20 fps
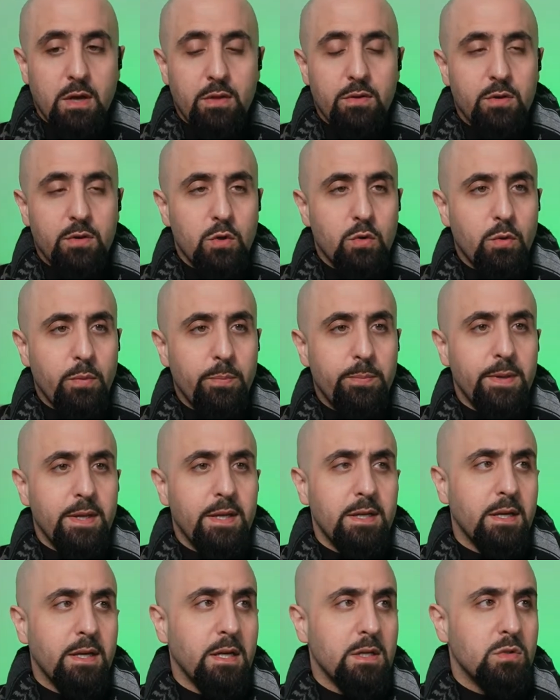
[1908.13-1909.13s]
other
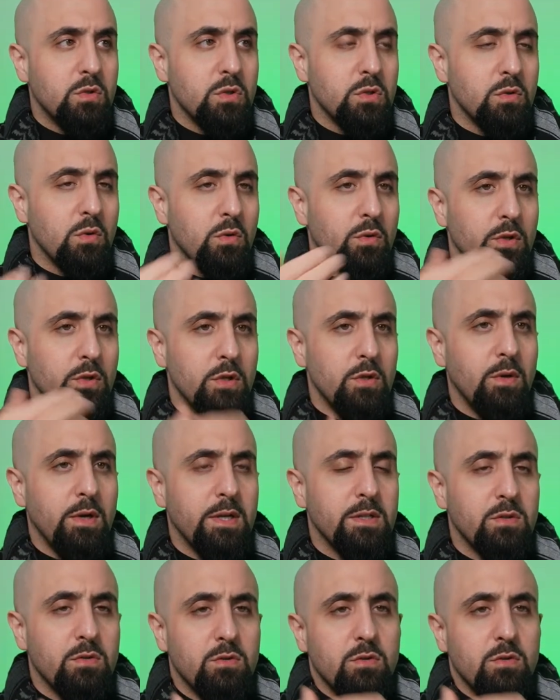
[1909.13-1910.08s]
European countries or the U.S.,